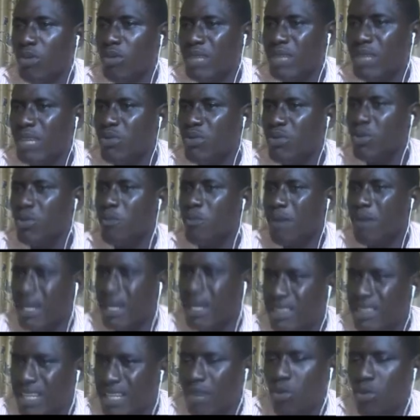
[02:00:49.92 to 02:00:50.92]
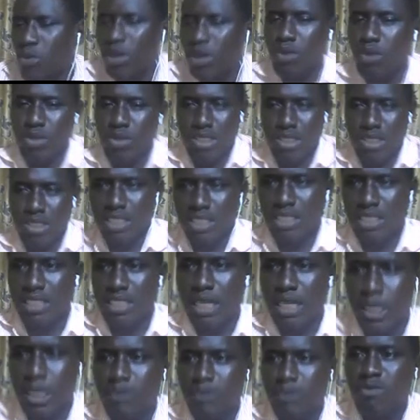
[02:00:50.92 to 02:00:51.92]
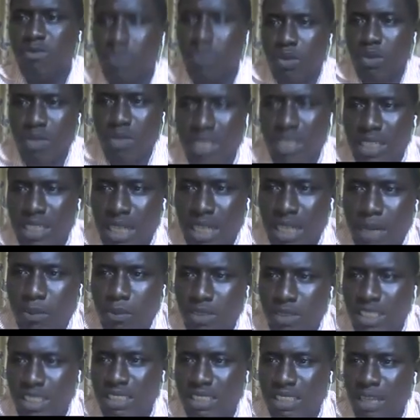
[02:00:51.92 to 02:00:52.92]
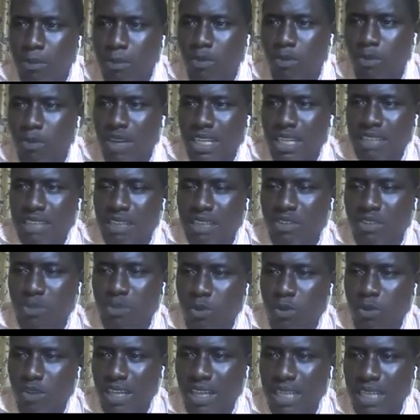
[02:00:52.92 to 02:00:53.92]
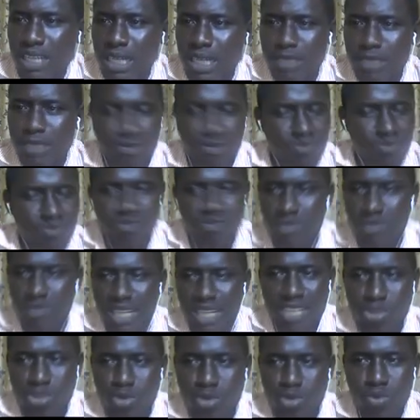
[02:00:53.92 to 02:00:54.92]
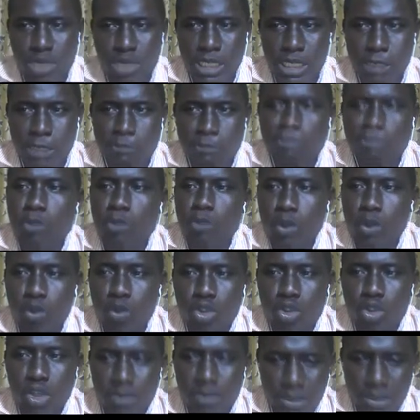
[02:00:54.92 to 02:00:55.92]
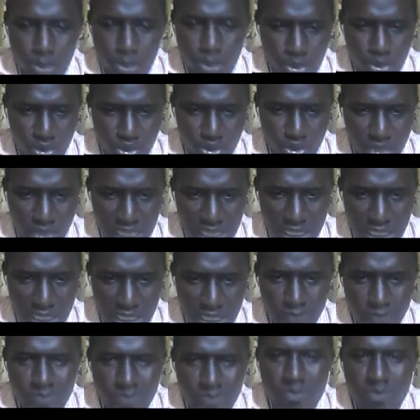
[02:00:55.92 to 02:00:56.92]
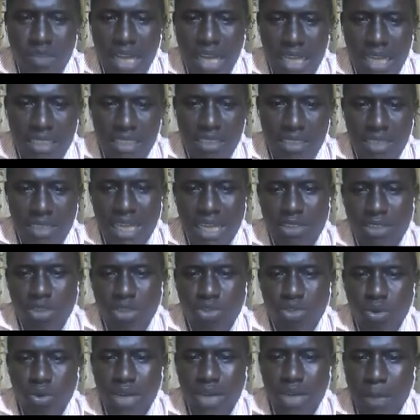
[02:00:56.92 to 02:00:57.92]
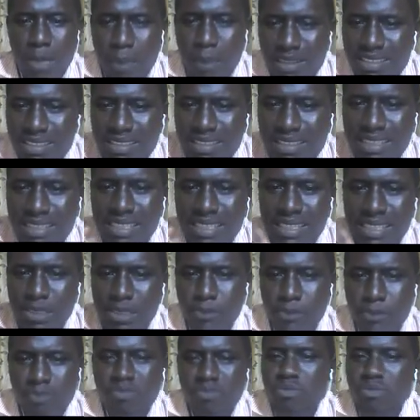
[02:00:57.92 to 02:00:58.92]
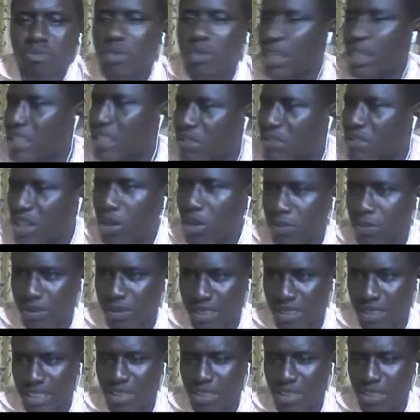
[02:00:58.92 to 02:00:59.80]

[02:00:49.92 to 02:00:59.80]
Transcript: If you partner well with the digital provider, service provider, there is no way we will not be able to track. And also capacity development. Let